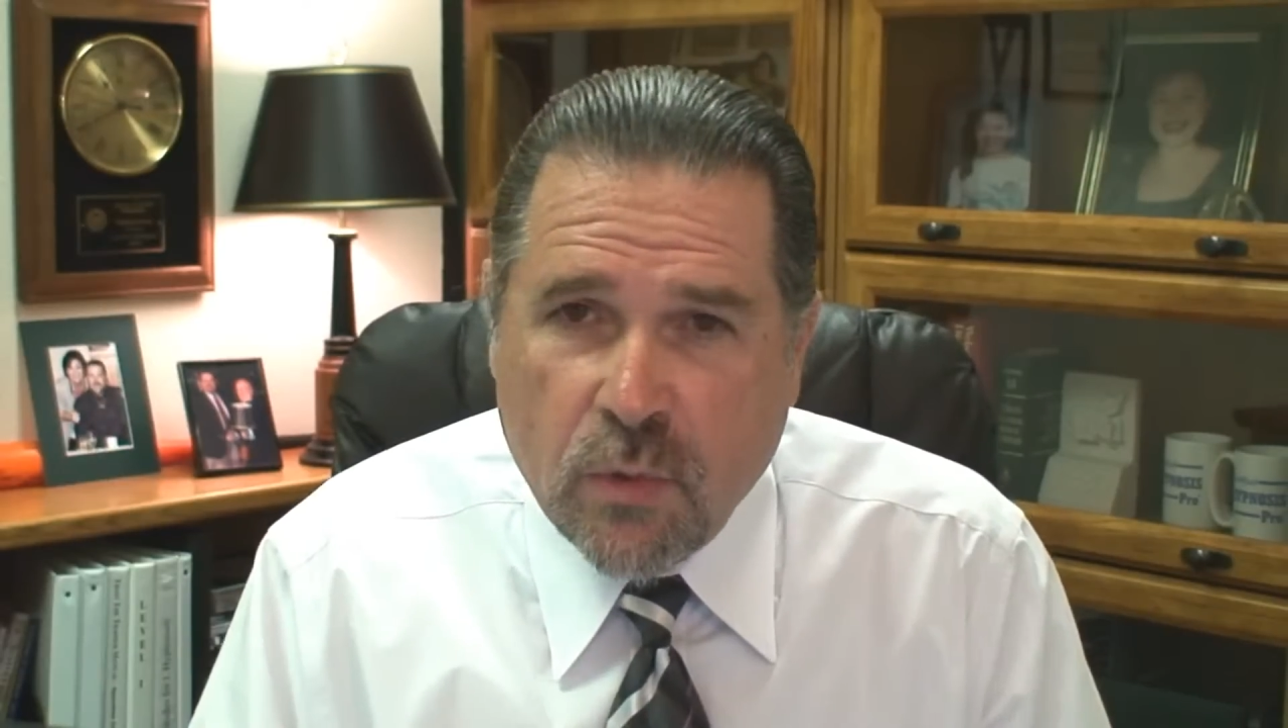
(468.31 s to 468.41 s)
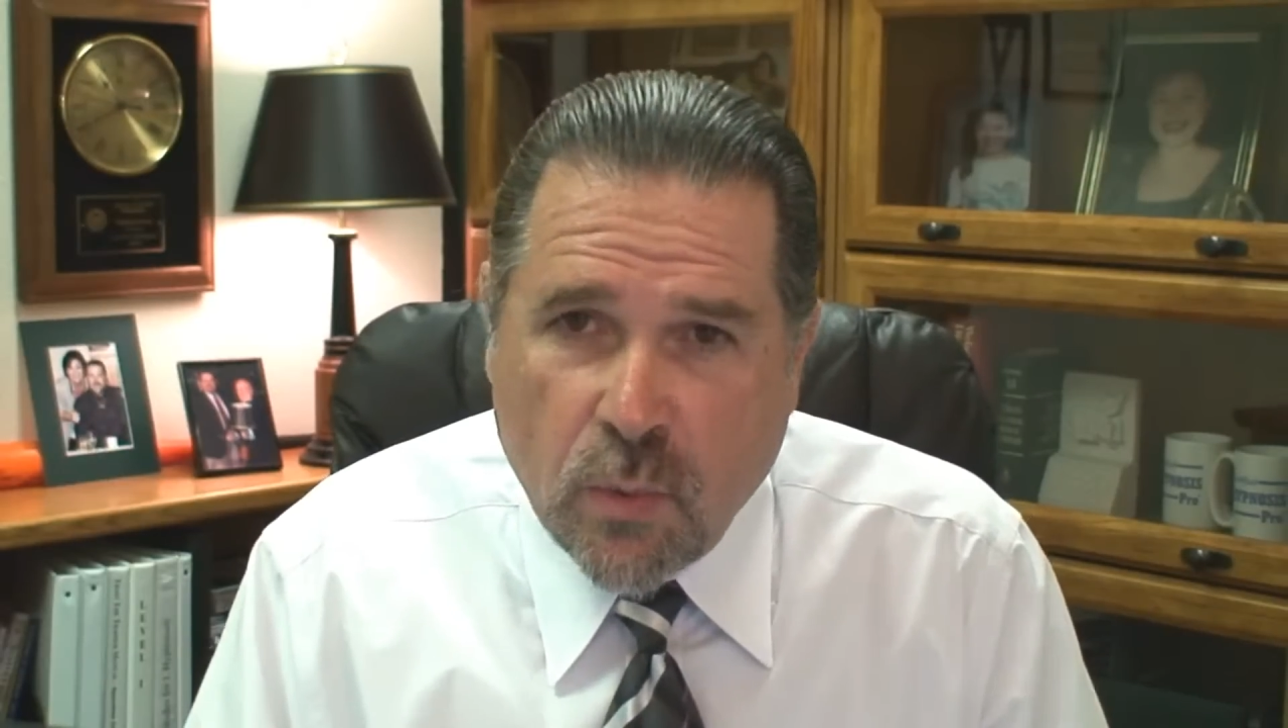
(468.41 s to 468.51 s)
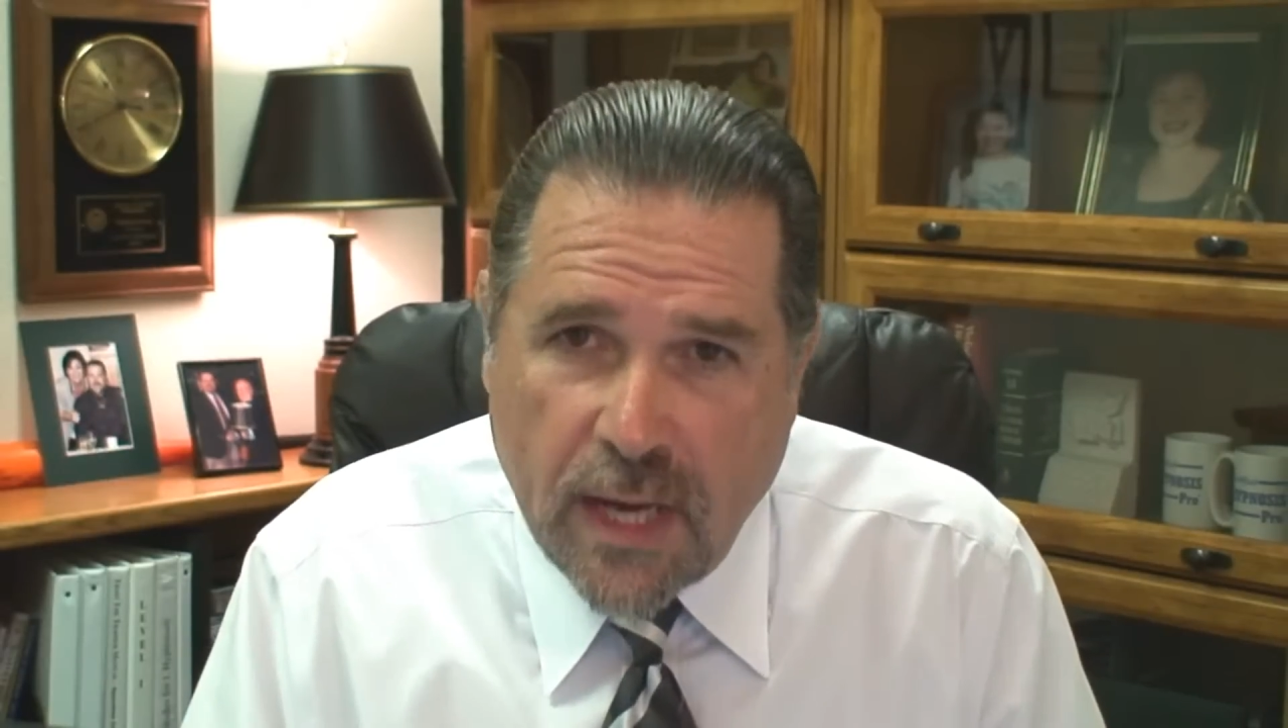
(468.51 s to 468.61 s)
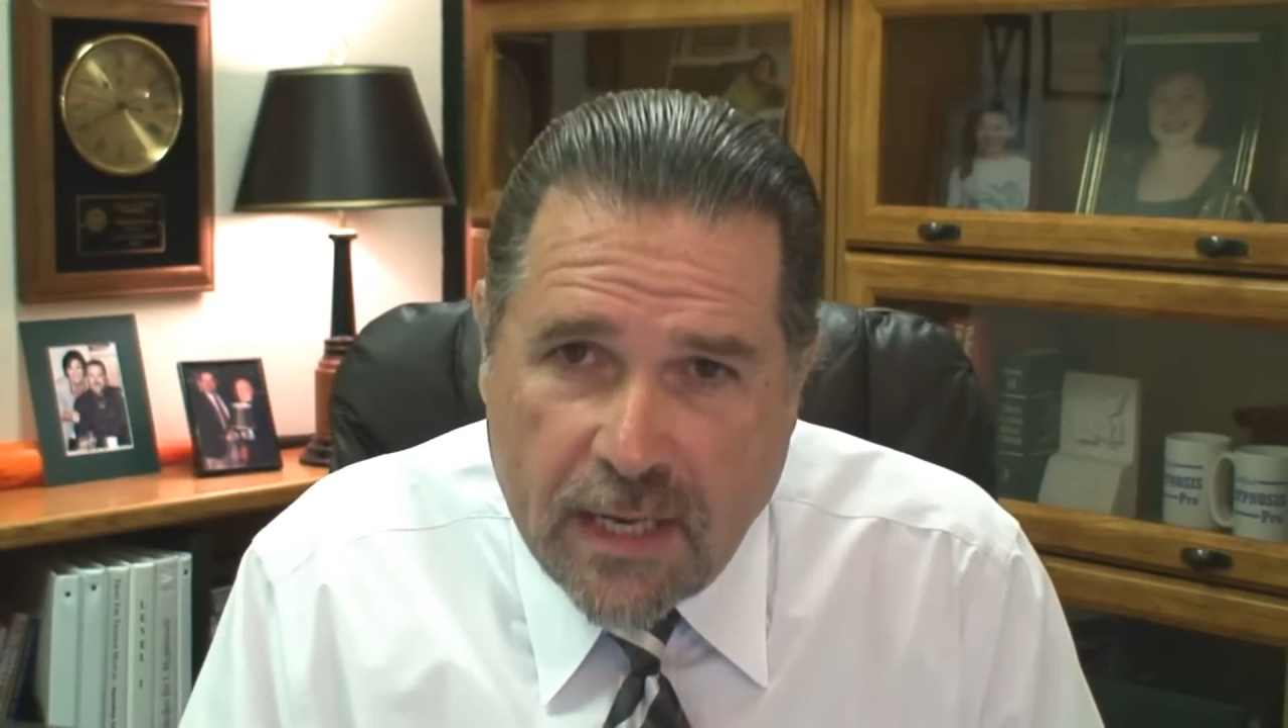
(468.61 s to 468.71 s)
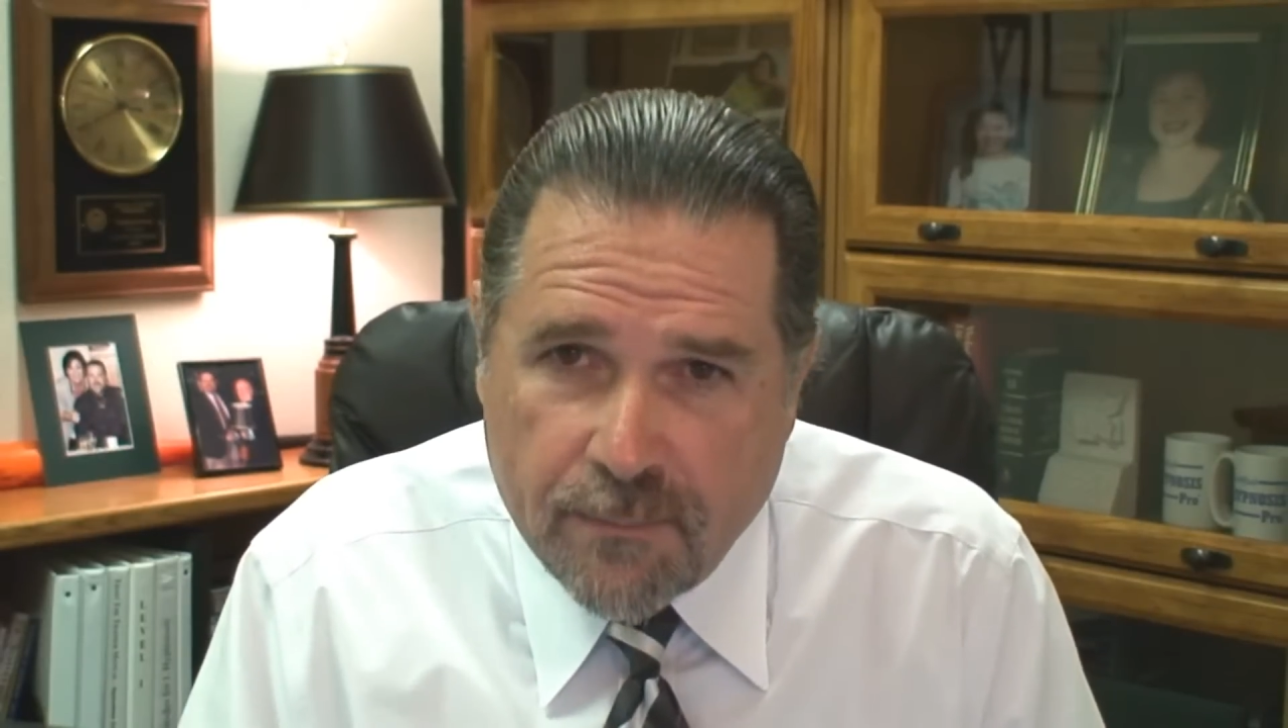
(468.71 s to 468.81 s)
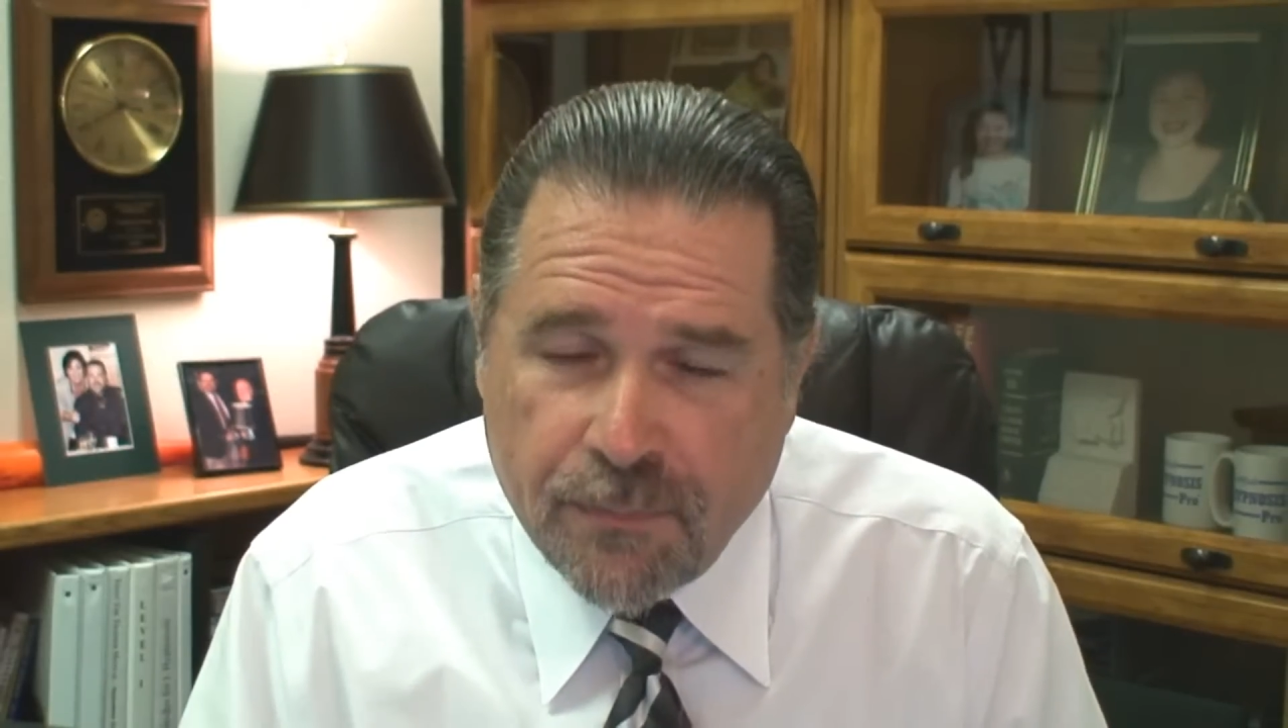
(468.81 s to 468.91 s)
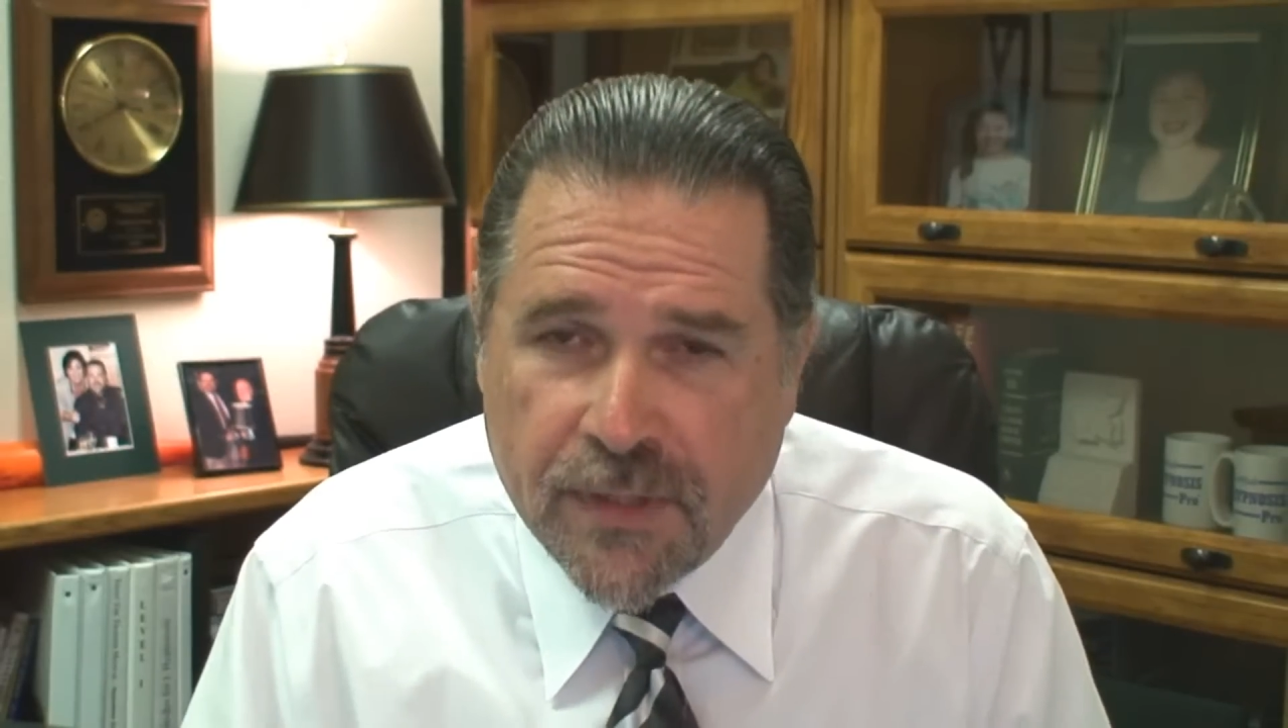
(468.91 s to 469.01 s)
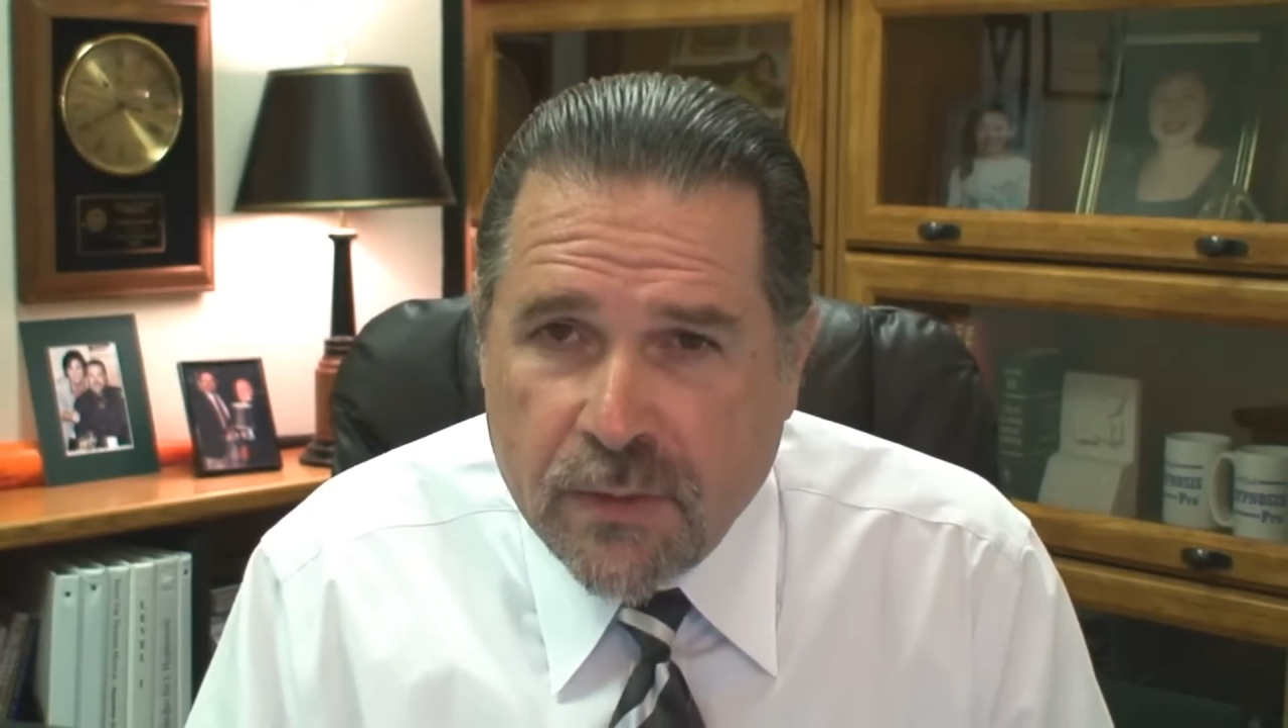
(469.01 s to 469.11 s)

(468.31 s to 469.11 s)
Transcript: great,